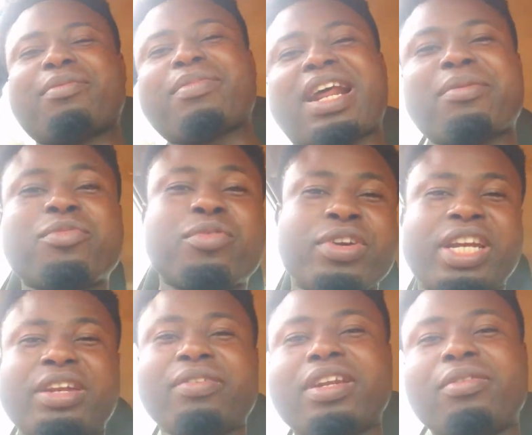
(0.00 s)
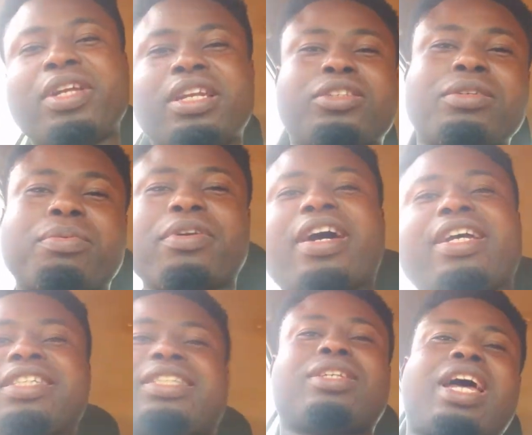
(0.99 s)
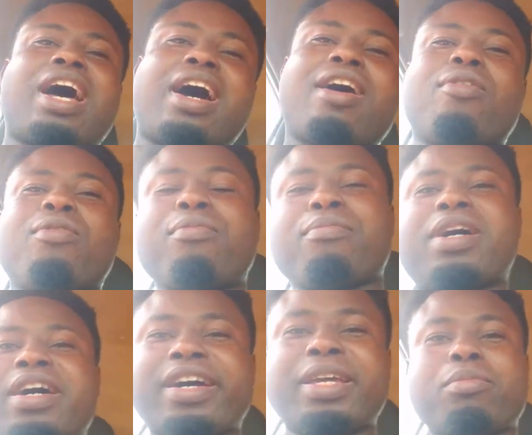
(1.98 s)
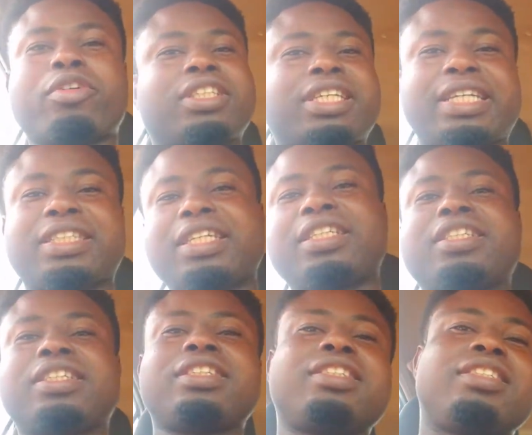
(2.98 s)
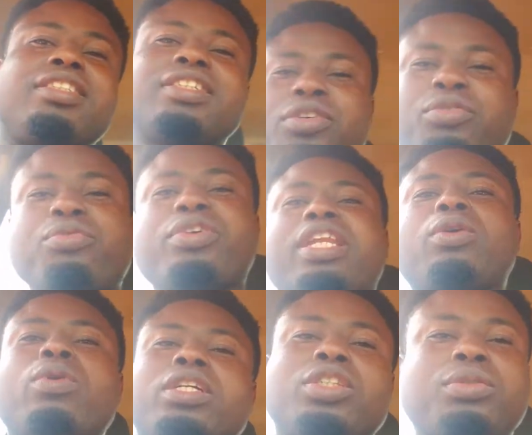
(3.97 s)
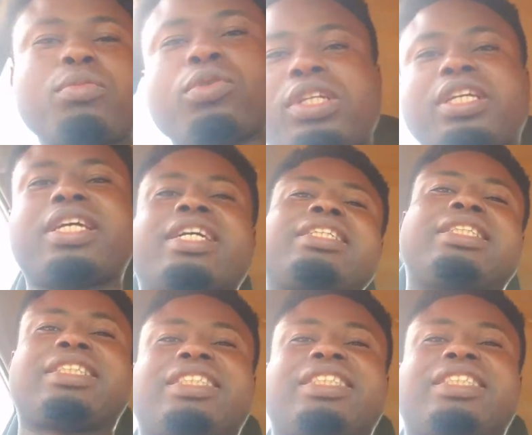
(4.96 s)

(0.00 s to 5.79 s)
But I'm really, really, really surprised how my monetization really went smoothly, and